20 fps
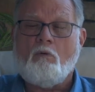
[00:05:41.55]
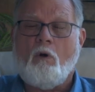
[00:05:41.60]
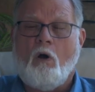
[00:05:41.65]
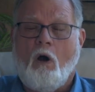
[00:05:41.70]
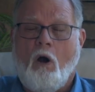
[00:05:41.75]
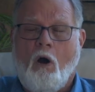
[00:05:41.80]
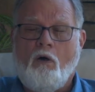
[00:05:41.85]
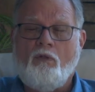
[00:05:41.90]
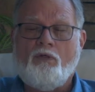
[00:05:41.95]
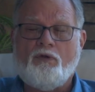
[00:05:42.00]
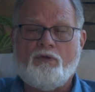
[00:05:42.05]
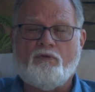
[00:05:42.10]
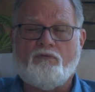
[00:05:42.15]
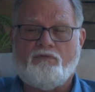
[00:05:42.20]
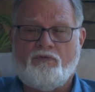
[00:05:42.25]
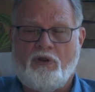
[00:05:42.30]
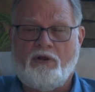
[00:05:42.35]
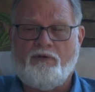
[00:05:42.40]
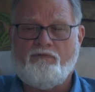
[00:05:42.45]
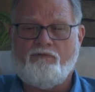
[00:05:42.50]
all that you've
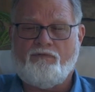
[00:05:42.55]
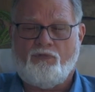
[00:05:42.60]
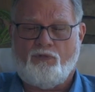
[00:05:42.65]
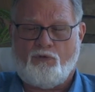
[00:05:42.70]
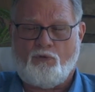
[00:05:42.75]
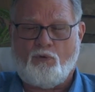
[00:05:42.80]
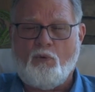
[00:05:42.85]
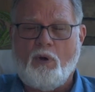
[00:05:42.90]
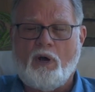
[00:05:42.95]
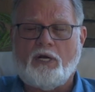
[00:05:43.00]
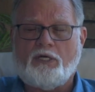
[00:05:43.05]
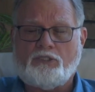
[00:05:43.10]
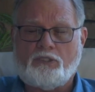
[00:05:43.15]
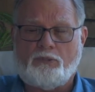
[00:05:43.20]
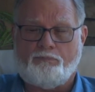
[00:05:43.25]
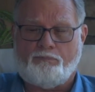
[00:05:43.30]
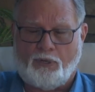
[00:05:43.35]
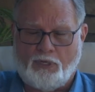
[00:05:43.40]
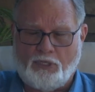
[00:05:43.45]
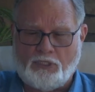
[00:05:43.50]
done through us
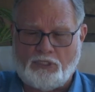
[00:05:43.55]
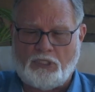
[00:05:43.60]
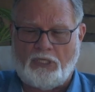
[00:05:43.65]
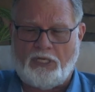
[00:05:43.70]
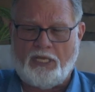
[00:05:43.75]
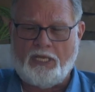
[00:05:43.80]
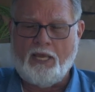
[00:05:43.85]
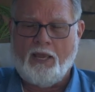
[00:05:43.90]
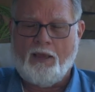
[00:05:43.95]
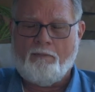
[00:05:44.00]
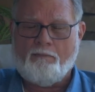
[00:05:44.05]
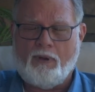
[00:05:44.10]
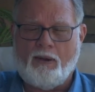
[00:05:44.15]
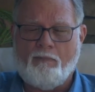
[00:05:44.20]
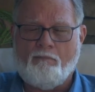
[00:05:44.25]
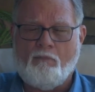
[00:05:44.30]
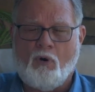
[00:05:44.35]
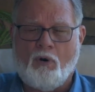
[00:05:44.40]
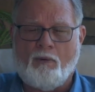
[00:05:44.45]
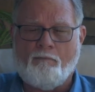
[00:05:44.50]
personally, but
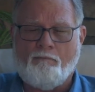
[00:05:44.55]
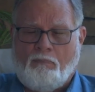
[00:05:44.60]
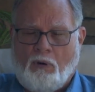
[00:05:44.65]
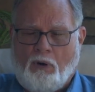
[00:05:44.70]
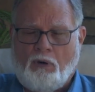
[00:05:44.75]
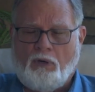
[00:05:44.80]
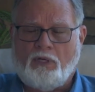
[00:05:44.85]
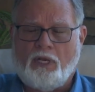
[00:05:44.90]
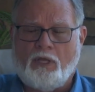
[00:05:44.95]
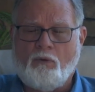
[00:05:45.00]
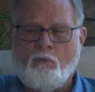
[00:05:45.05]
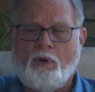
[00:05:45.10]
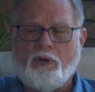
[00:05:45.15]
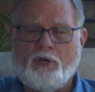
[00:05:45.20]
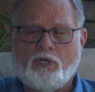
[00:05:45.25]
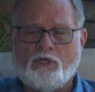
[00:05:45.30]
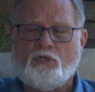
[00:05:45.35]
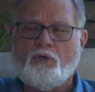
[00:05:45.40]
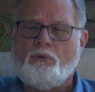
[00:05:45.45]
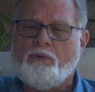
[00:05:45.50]
more importantly, what
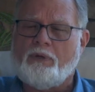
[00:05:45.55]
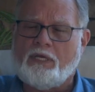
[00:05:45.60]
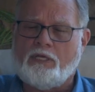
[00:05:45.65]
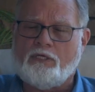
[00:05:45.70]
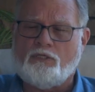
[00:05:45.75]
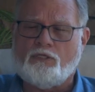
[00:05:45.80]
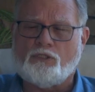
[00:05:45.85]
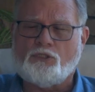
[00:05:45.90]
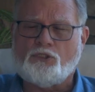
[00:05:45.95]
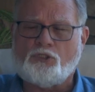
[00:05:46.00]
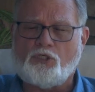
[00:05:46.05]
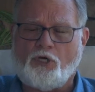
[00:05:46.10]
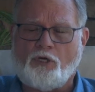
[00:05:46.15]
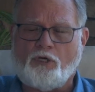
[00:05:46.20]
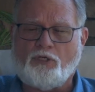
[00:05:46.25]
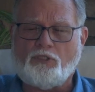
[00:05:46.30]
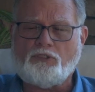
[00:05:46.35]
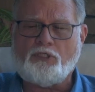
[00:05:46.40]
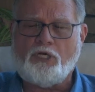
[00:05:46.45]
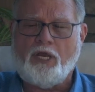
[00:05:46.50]
you're doing in your
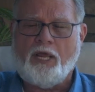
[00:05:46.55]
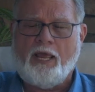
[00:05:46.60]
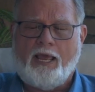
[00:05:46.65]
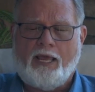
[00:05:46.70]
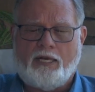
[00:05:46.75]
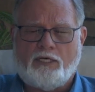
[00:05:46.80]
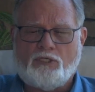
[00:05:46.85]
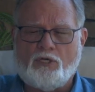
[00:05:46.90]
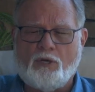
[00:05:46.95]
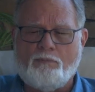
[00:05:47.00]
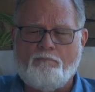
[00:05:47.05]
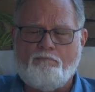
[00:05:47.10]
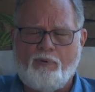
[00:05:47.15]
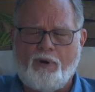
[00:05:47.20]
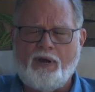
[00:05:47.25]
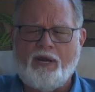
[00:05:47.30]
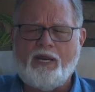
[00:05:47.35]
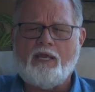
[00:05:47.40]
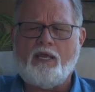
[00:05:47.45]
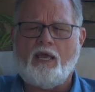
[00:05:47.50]
church to
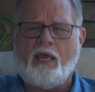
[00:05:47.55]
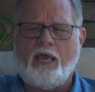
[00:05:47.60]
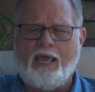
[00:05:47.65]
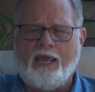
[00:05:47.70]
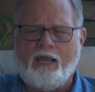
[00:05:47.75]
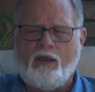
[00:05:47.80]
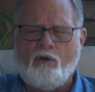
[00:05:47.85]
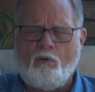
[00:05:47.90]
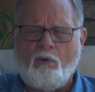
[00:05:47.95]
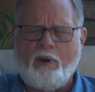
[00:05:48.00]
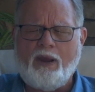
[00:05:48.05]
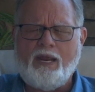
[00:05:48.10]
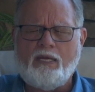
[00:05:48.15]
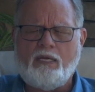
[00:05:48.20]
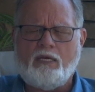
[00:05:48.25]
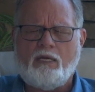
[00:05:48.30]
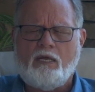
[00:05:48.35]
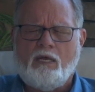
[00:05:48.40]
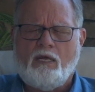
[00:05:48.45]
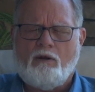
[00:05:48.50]
bring a
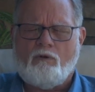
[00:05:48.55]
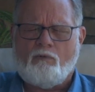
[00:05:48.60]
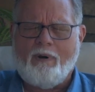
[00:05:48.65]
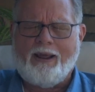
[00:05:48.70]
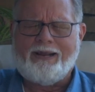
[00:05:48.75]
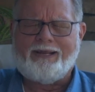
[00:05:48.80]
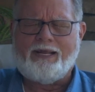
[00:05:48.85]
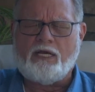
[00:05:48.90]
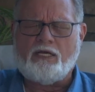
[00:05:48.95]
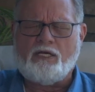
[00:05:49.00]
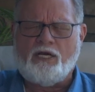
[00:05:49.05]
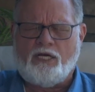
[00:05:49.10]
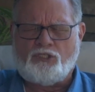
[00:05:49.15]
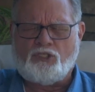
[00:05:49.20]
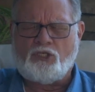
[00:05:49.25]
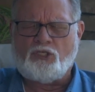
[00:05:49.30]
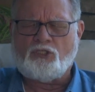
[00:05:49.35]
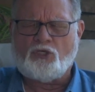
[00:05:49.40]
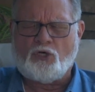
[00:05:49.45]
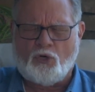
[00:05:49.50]
great
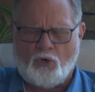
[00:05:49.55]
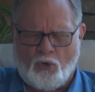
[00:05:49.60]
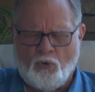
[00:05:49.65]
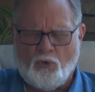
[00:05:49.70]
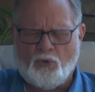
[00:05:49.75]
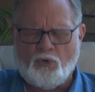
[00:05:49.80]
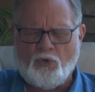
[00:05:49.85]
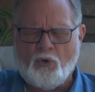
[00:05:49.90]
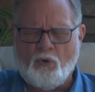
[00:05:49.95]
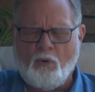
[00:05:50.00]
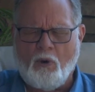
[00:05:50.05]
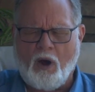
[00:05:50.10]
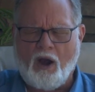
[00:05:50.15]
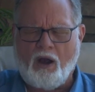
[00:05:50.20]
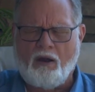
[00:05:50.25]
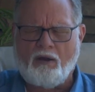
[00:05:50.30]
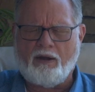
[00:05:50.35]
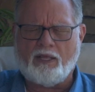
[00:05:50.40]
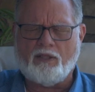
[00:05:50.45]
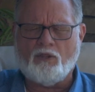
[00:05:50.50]
recognition to who you
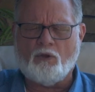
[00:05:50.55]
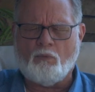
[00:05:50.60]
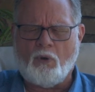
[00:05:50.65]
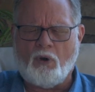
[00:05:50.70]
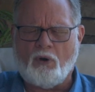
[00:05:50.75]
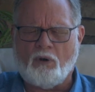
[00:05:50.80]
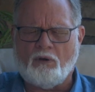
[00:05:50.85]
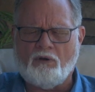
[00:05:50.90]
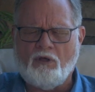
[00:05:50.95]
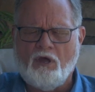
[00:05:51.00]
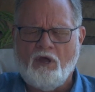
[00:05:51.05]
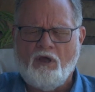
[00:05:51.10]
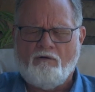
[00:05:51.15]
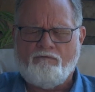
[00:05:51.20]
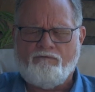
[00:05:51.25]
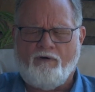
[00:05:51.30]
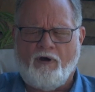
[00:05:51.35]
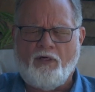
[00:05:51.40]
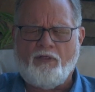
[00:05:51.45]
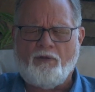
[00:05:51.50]
are in the world.
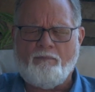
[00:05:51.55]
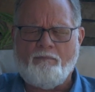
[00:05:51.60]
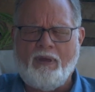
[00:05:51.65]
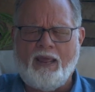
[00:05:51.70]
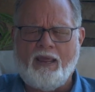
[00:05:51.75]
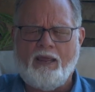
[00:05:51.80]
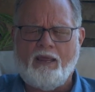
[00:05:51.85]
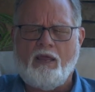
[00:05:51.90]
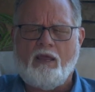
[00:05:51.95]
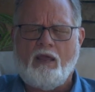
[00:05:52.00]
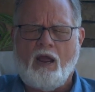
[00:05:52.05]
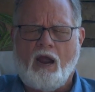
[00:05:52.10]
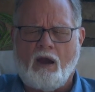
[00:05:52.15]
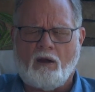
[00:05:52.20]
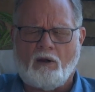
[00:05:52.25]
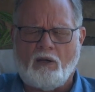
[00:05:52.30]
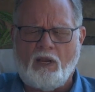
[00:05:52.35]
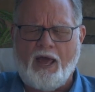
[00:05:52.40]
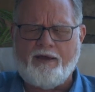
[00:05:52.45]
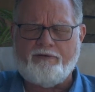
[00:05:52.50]
Father, may
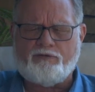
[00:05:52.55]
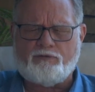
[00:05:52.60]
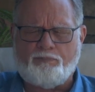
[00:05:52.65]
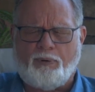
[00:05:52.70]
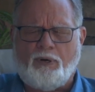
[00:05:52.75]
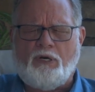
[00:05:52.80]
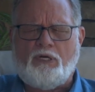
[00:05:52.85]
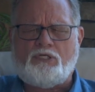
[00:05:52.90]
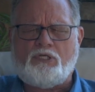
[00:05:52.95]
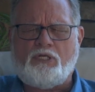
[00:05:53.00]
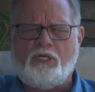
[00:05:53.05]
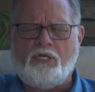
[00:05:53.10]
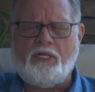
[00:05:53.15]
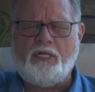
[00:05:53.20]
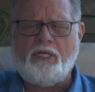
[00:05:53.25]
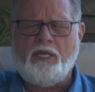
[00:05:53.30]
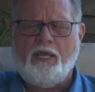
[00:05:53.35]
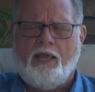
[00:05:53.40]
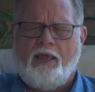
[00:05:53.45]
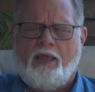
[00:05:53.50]
our lives
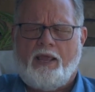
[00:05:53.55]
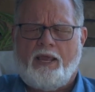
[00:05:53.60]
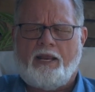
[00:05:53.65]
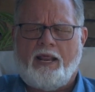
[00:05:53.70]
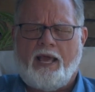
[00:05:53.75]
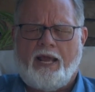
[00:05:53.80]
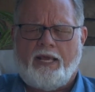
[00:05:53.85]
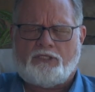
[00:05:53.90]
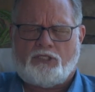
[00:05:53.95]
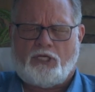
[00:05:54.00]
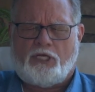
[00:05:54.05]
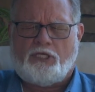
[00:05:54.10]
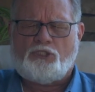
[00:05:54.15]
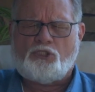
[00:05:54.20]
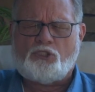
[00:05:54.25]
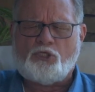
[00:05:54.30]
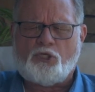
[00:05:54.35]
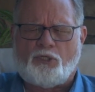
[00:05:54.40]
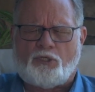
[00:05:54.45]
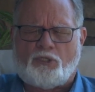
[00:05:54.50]
personally and as a
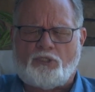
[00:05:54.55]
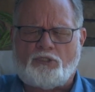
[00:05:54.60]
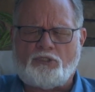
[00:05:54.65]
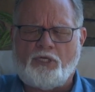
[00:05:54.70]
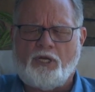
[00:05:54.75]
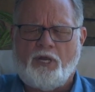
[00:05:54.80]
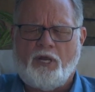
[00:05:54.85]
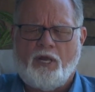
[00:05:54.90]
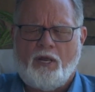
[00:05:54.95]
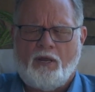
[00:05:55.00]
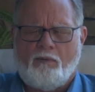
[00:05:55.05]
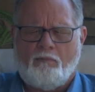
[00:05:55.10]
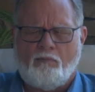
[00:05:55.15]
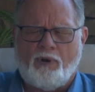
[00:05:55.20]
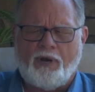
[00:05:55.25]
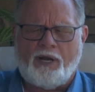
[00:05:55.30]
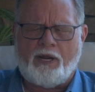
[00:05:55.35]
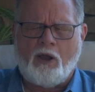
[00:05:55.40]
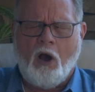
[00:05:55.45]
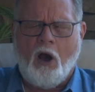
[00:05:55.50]
church
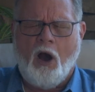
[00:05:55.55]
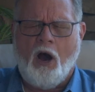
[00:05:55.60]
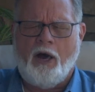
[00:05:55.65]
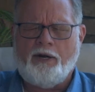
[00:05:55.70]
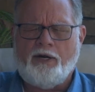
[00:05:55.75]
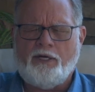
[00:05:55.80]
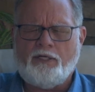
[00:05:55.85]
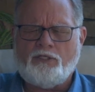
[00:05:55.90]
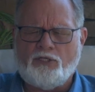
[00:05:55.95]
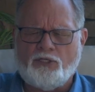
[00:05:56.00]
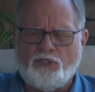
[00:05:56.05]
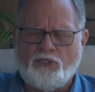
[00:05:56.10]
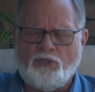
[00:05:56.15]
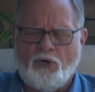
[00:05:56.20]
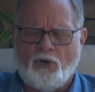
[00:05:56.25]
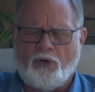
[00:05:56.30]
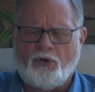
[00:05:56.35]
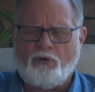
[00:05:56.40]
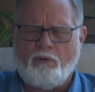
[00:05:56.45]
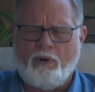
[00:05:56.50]
bring honor to
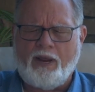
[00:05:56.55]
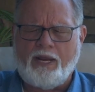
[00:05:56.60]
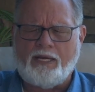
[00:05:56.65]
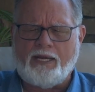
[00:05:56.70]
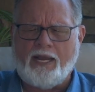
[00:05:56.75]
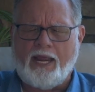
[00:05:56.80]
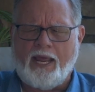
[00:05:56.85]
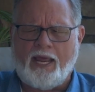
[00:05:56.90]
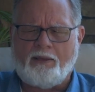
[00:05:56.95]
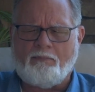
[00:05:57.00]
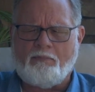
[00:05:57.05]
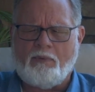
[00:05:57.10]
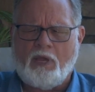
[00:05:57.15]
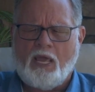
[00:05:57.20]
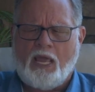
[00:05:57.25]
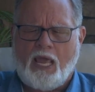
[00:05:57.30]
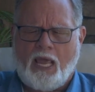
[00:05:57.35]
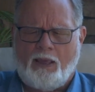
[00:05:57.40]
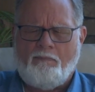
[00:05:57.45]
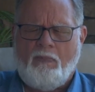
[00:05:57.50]
your great name.
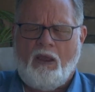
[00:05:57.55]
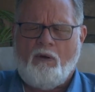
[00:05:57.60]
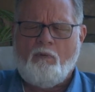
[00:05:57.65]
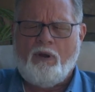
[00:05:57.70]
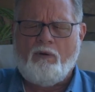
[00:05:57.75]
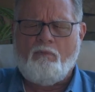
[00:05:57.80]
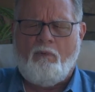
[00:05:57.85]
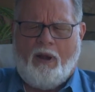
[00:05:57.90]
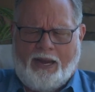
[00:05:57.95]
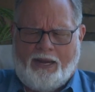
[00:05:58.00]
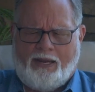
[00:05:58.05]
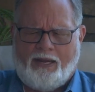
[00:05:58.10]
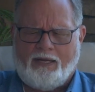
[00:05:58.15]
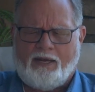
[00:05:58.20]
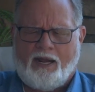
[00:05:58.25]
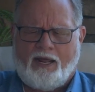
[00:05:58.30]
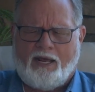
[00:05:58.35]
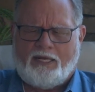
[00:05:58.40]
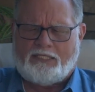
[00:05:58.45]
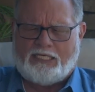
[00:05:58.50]
And may we
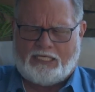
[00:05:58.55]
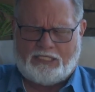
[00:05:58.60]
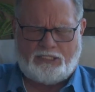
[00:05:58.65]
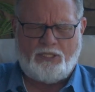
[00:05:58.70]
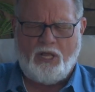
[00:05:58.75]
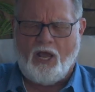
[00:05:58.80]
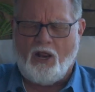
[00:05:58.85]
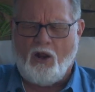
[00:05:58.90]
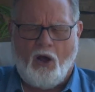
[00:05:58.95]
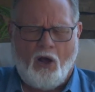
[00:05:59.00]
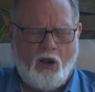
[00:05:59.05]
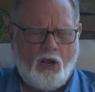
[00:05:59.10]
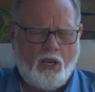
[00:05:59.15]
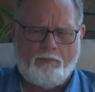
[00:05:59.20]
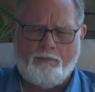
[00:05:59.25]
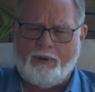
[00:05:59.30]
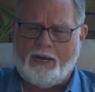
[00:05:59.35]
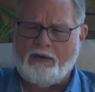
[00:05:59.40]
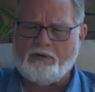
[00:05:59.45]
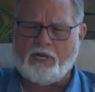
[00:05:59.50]
recognize it's not all
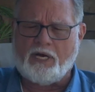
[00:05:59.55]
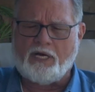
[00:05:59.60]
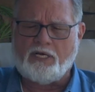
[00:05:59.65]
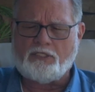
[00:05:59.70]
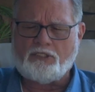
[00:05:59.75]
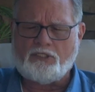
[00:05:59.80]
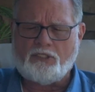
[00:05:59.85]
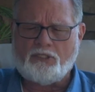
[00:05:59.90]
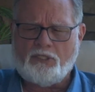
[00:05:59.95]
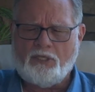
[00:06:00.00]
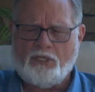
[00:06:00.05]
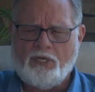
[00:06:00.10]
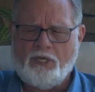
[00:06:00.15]
about us,